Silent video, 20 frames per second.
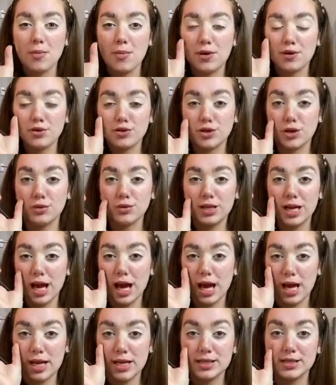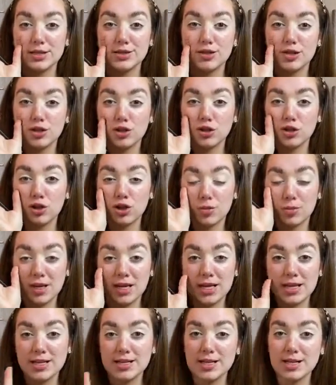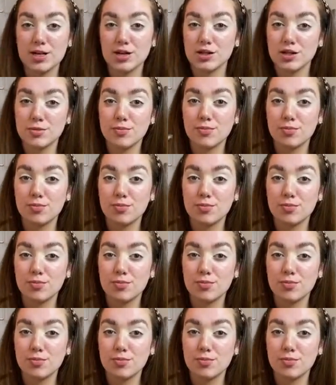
So yeah, it's going to be easier to